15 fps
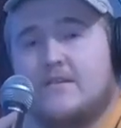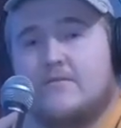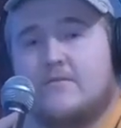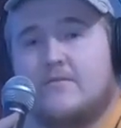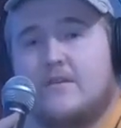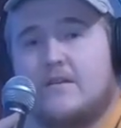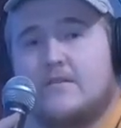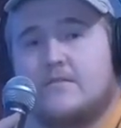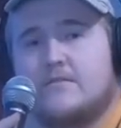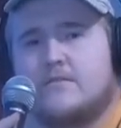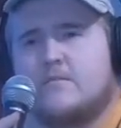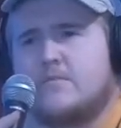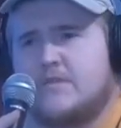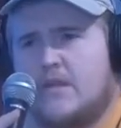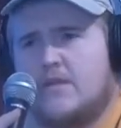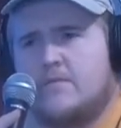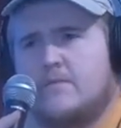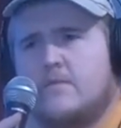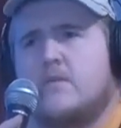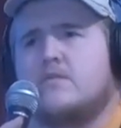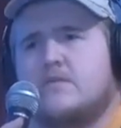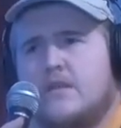We were on some state
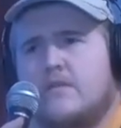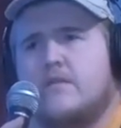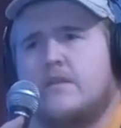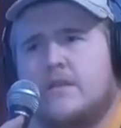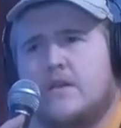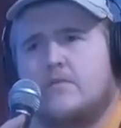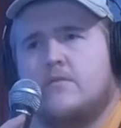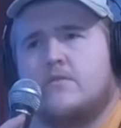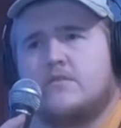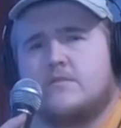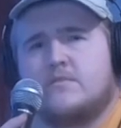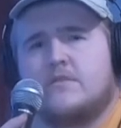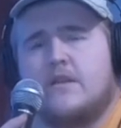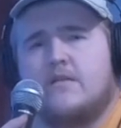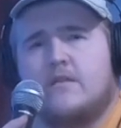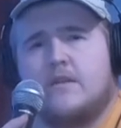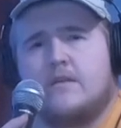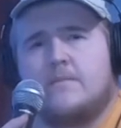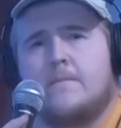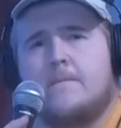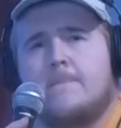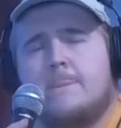no state land. Yeah, state we were on some state land,
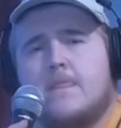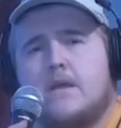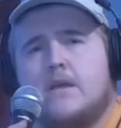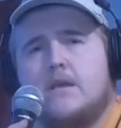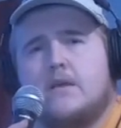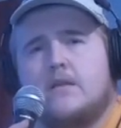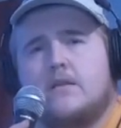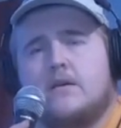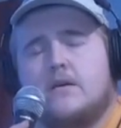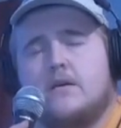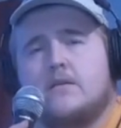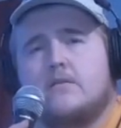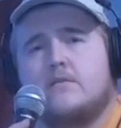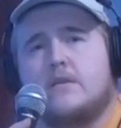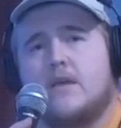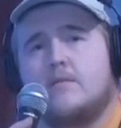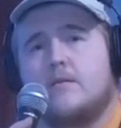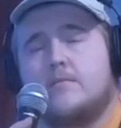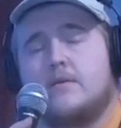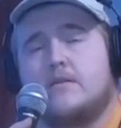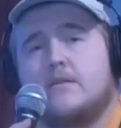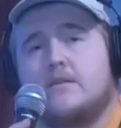yep. and uh, we came up
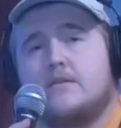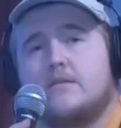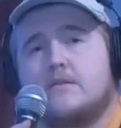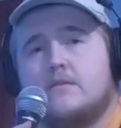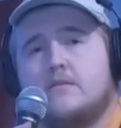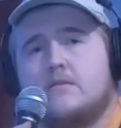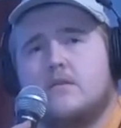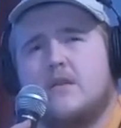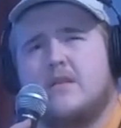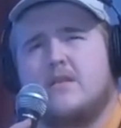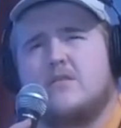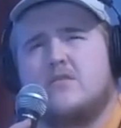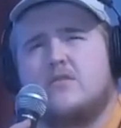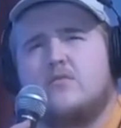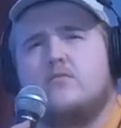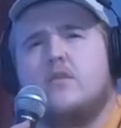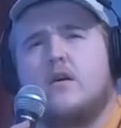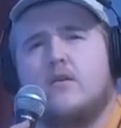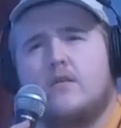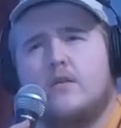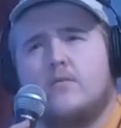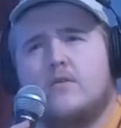on these. I think two
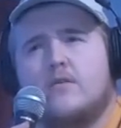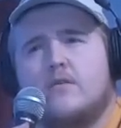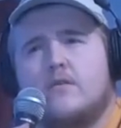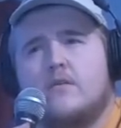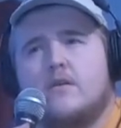doe they were.